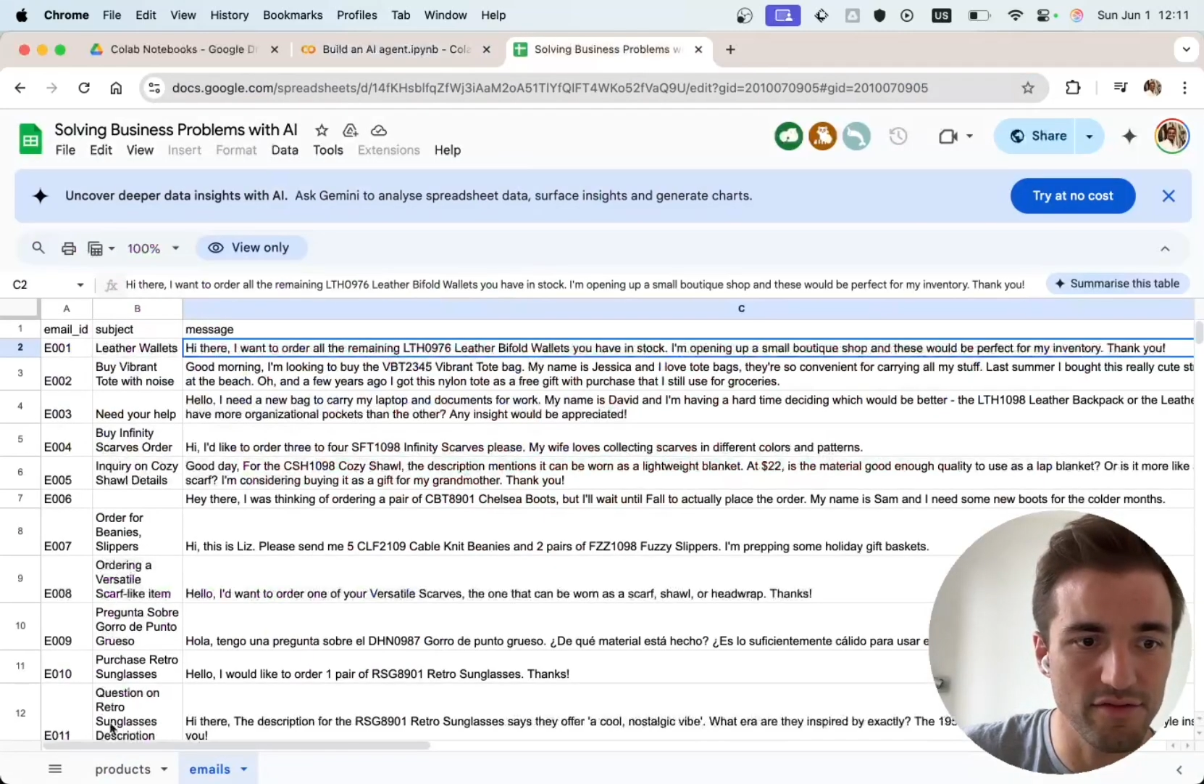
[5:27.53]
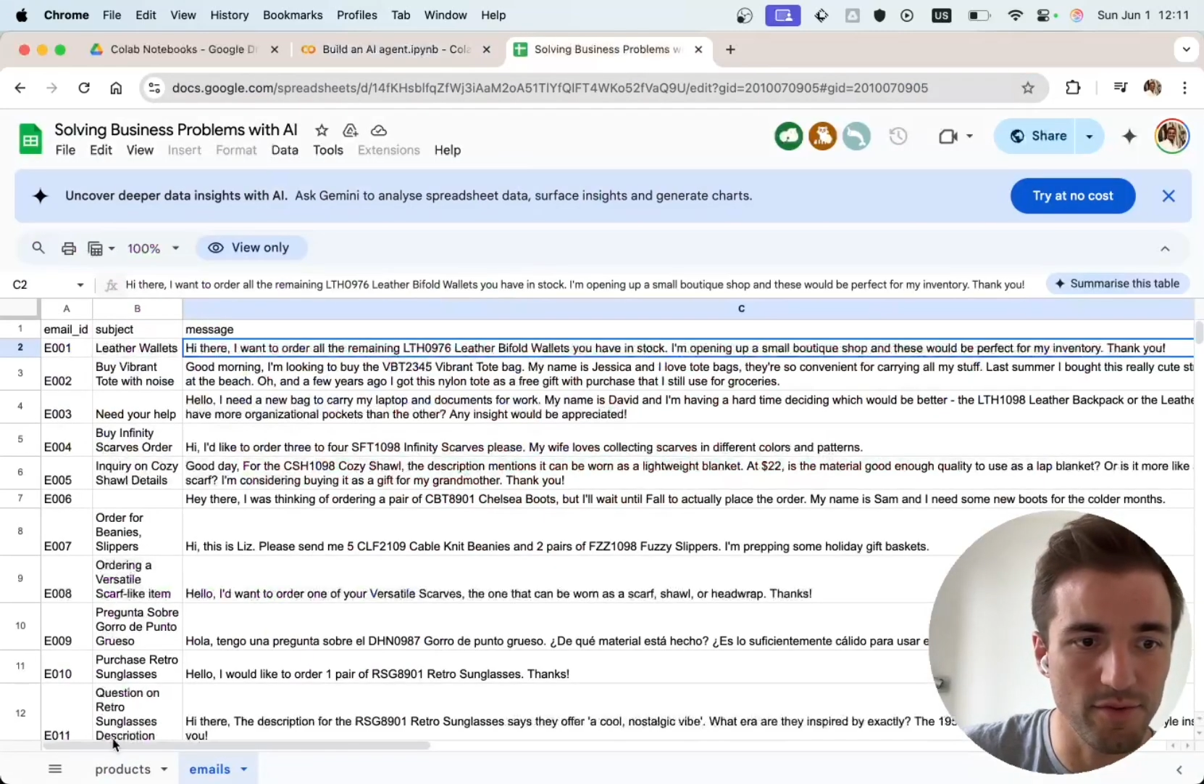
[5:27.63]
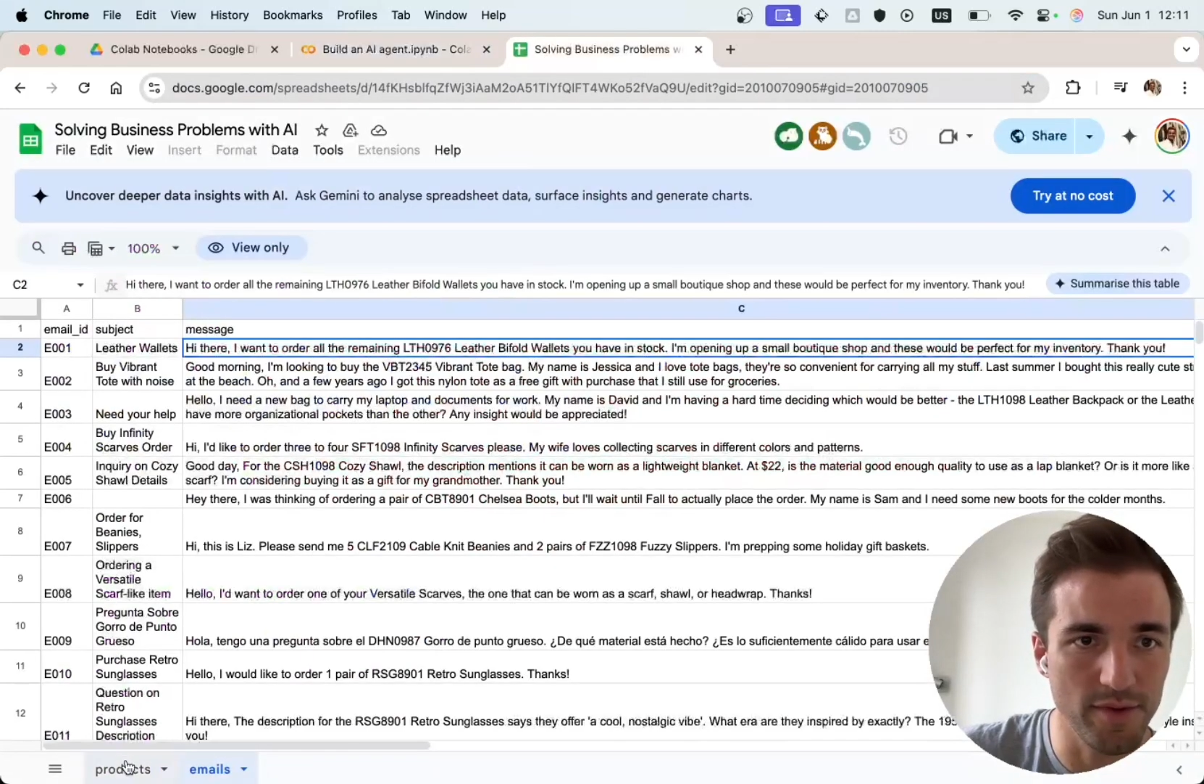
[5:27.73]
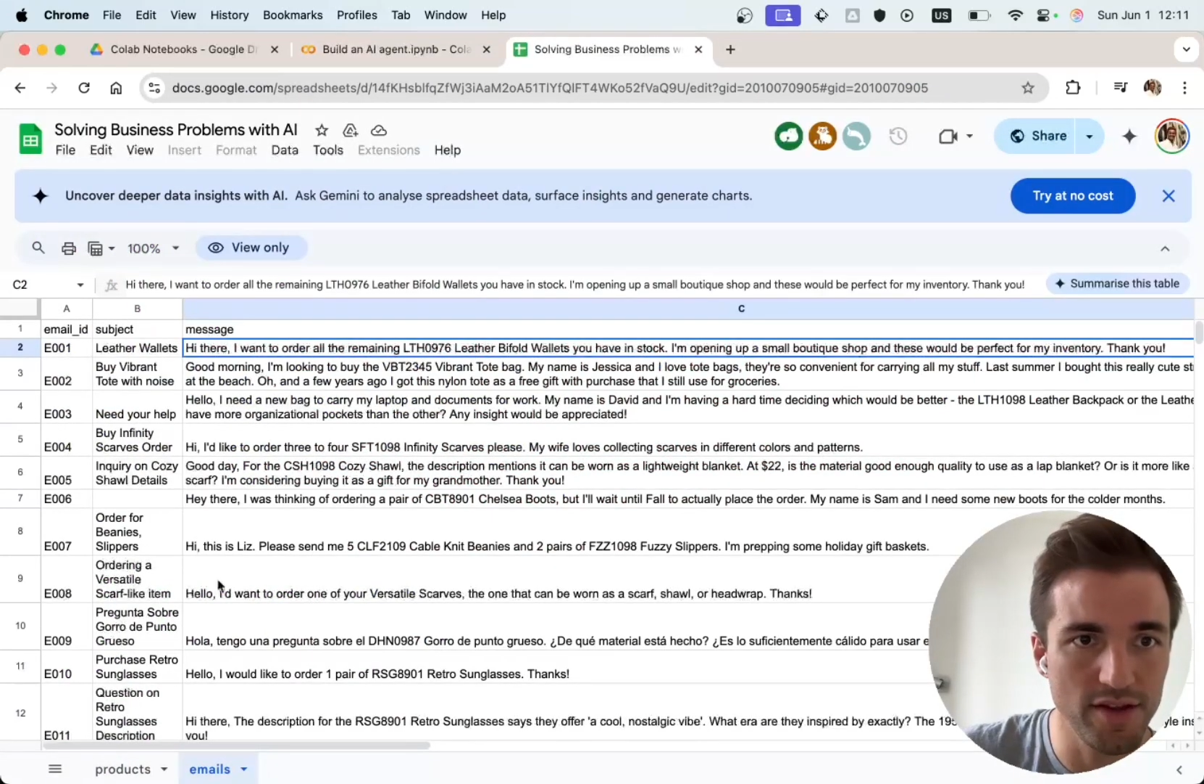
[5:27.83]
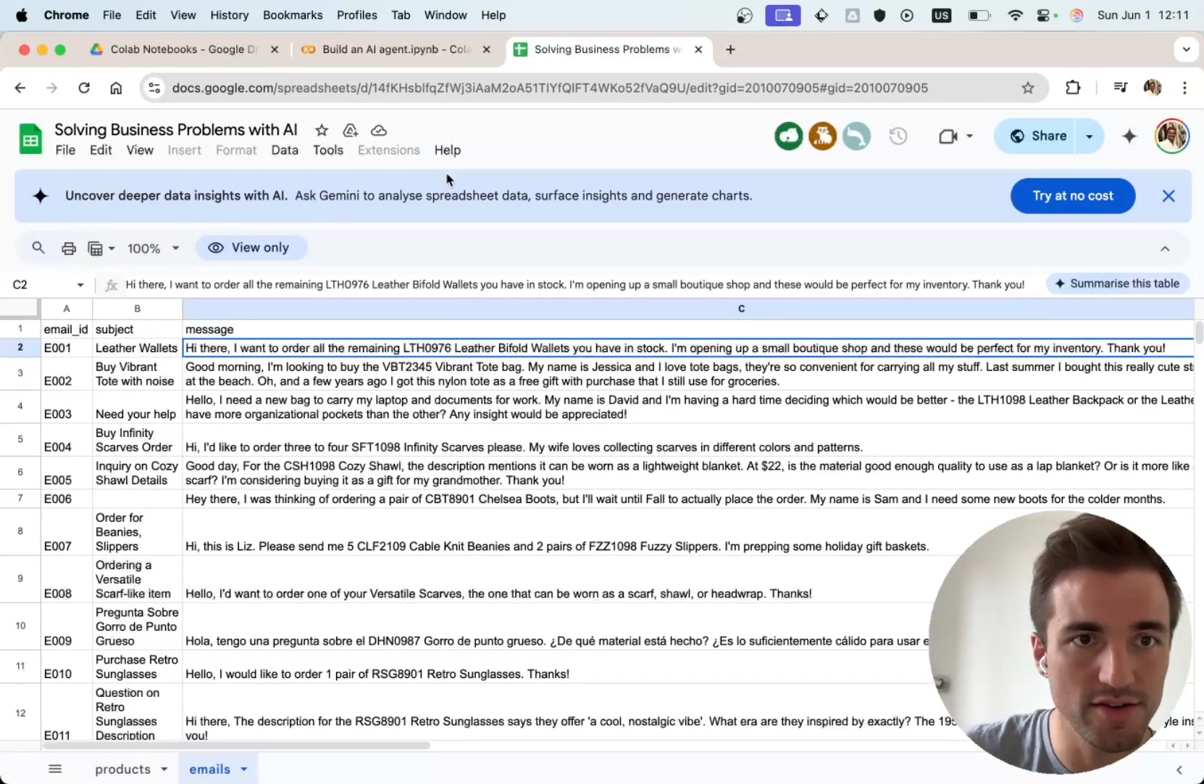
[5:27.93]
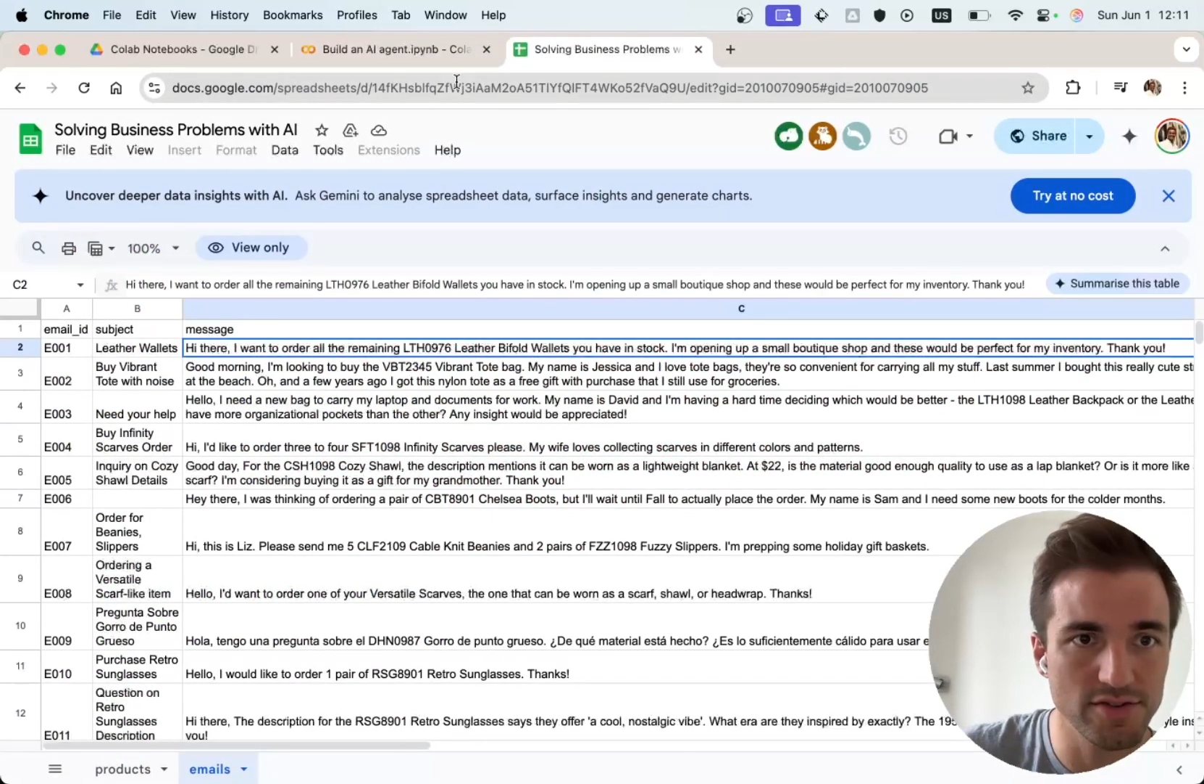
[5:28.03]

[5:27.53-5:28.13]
from here,